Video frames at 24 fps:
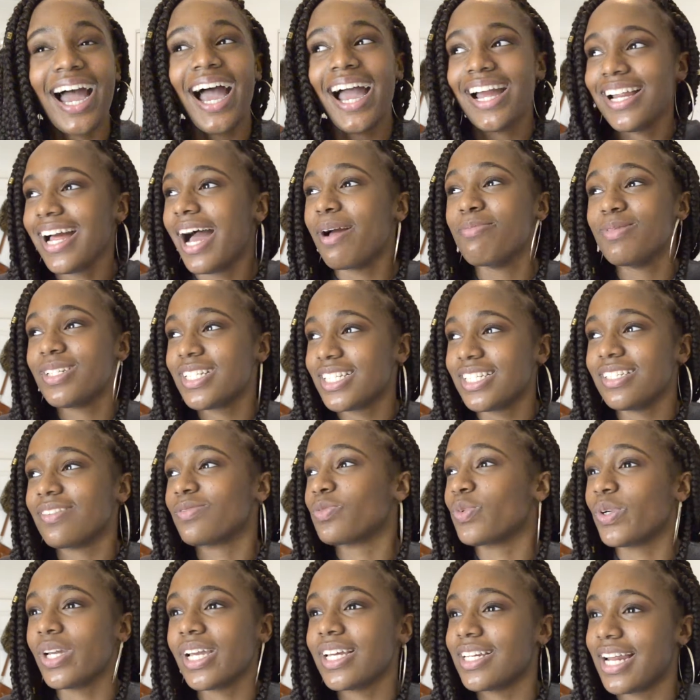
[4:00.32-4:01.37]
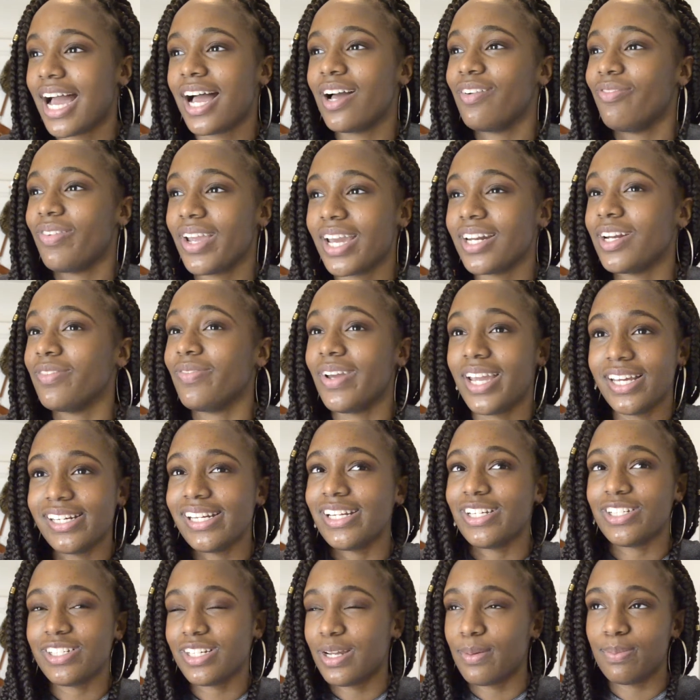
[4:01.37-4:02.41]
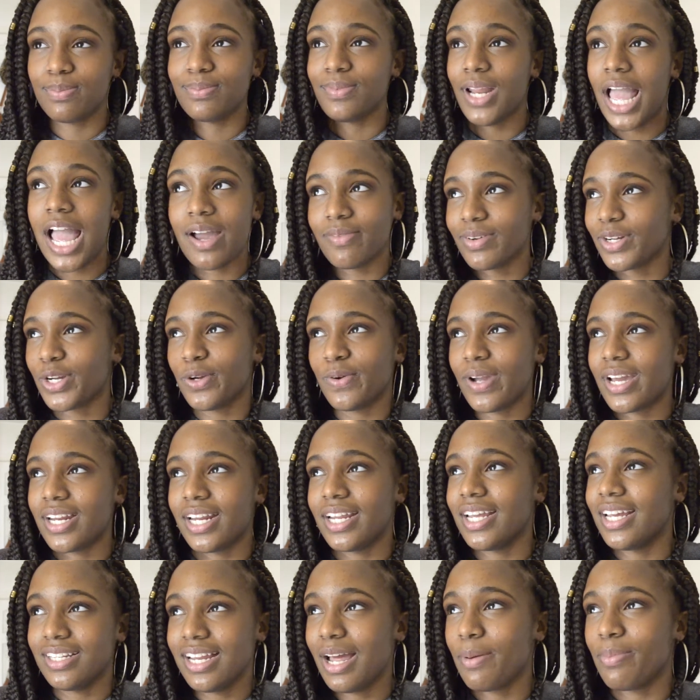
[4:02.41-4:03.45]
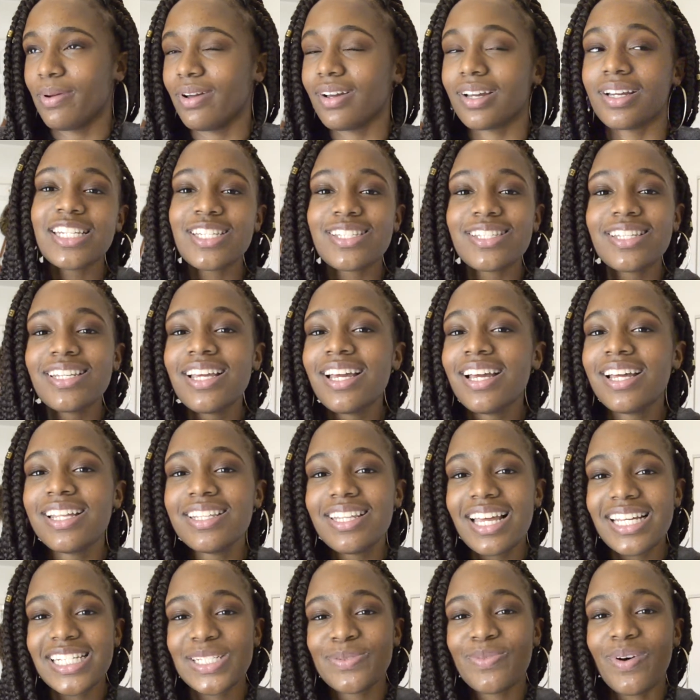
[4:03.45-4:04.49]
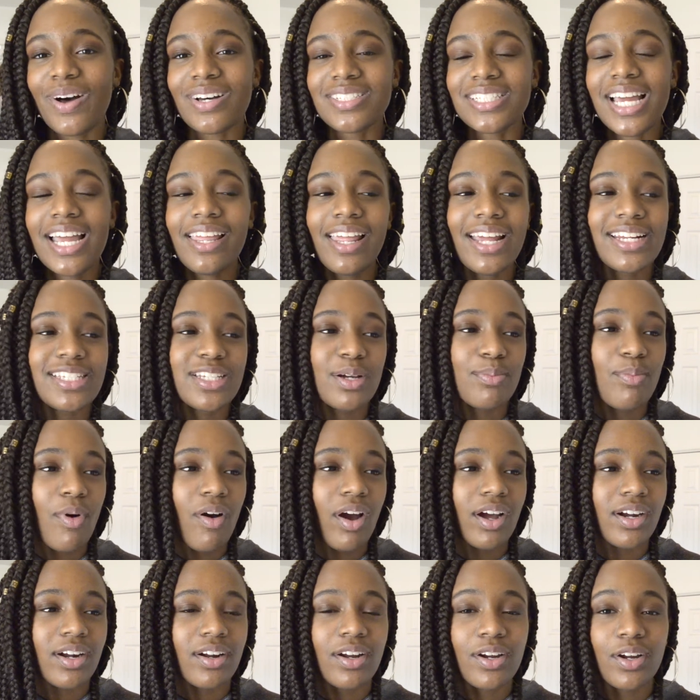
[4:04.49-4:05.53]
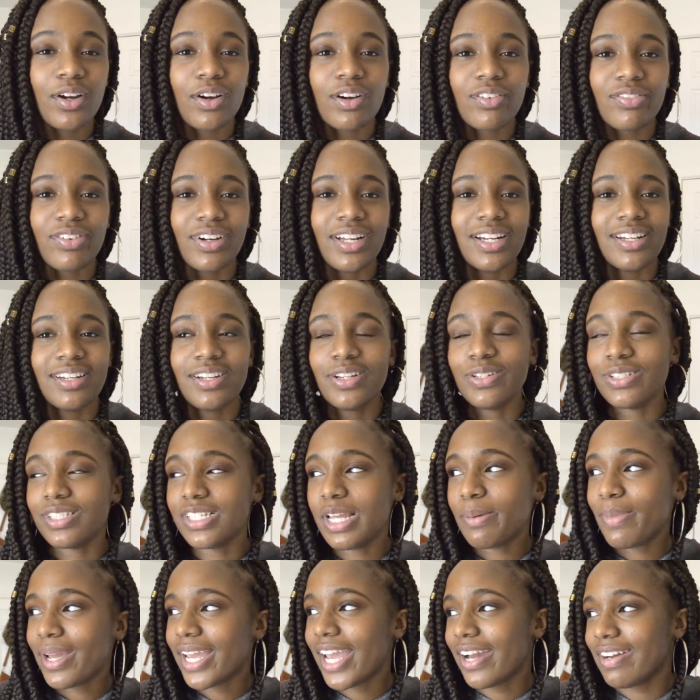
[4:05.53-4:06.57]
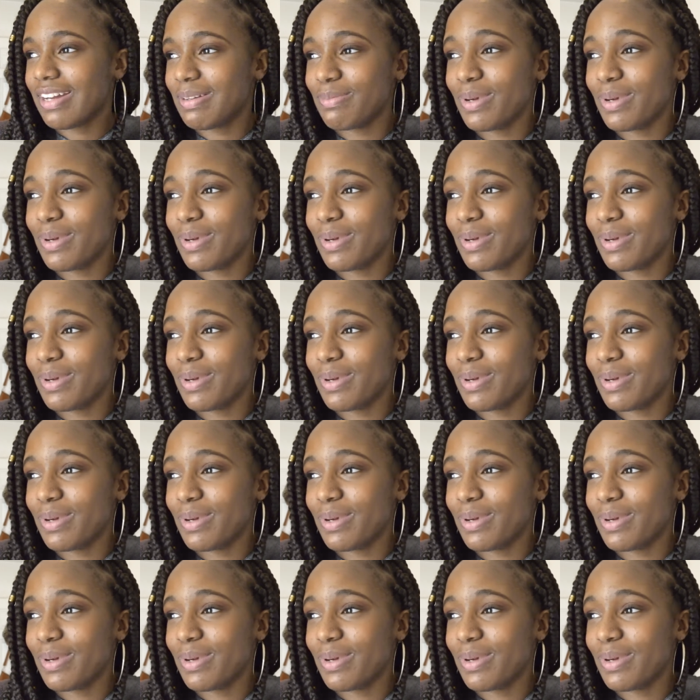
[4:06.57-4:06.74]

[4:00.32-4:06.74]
I'm just really not a fan of any ship ever created in that book. That's false. I like Tamara and her girlfriend, whose name I can't